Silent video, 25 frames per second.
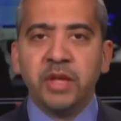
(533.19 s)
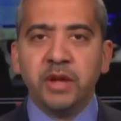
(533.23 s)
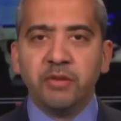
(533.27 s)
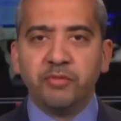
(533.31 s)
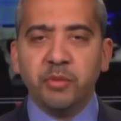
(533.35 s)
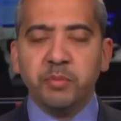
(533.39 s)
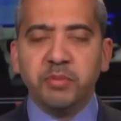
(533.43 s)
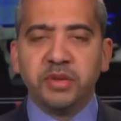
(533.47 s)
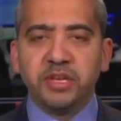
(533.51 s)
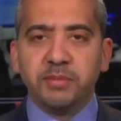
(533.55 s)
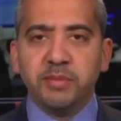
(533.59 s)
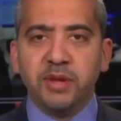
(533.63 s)

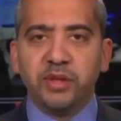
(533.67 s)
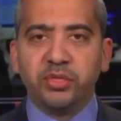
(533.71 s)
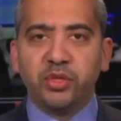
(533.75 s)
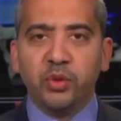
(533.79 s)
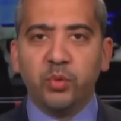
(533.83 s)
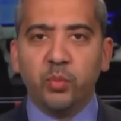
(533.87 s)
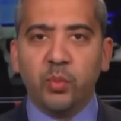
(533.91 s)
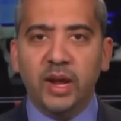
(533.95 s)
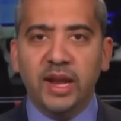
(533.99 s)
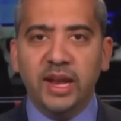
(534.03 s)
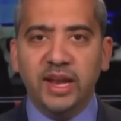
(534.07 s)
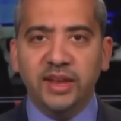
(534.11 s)
from Smith
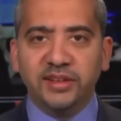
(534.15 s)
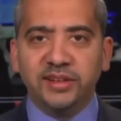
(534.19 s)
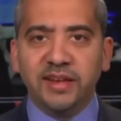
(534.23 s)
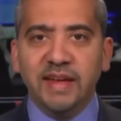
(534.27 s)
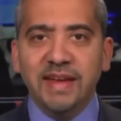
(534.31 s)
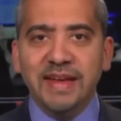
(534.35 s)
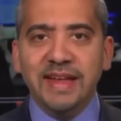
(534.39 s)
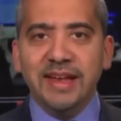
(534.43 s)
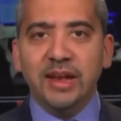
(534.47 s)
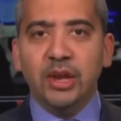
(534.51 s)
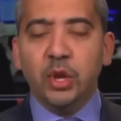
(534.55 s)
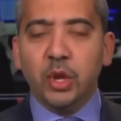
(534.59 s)
and Willis,
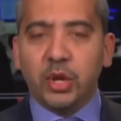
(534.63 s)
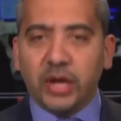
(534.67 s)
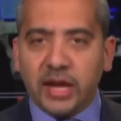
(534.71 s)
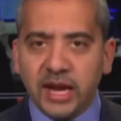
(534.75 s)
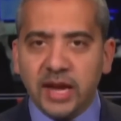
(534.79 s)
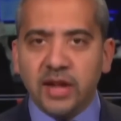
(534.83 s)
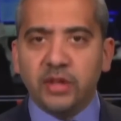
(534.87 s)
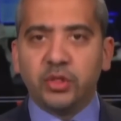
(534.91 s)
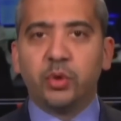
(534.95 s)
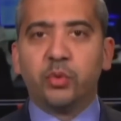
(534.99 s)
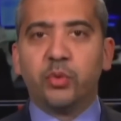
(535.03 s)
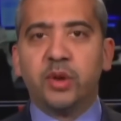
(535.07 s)

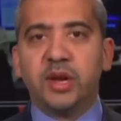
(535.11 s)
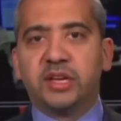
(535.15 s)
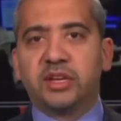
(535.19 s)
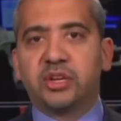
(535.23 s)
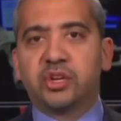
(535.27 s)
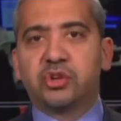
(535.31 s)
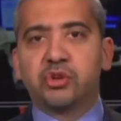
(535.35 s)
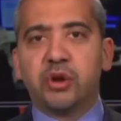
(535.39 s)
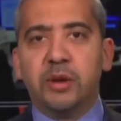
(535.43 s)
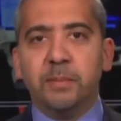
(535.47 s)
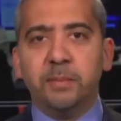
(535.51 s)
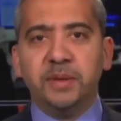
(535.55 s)
looking at the
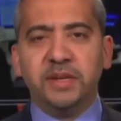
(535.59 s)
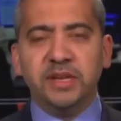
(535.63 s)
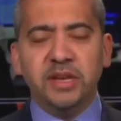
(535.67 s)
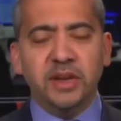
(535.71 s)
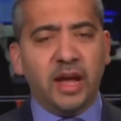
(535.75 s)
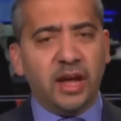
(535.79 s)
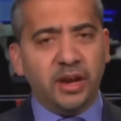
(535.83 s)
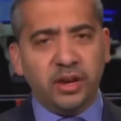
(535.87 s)
risk Trump is in.